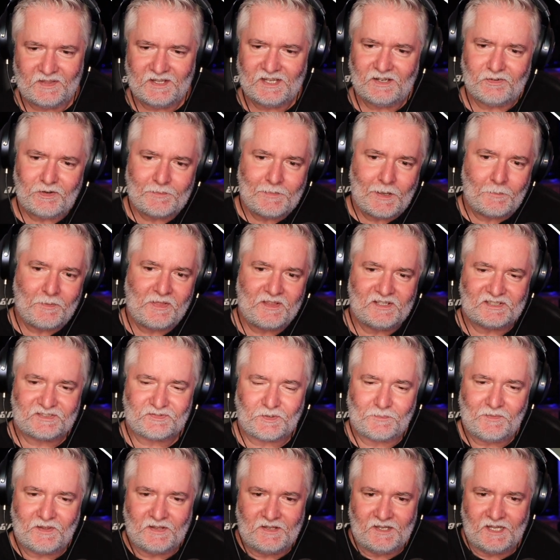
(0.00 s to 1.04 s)
think I remember
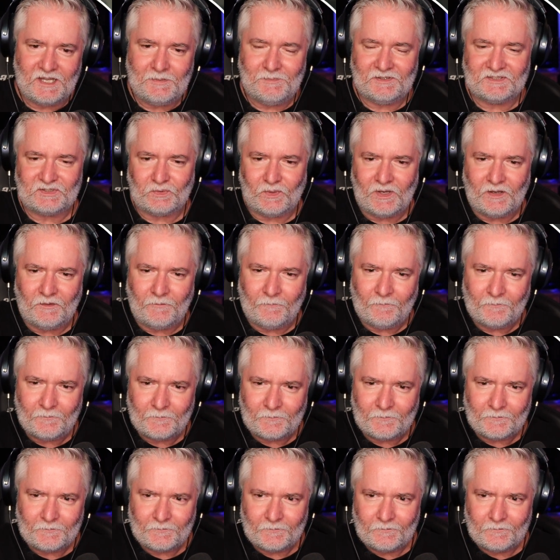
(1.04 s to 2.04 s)
this from the game as well.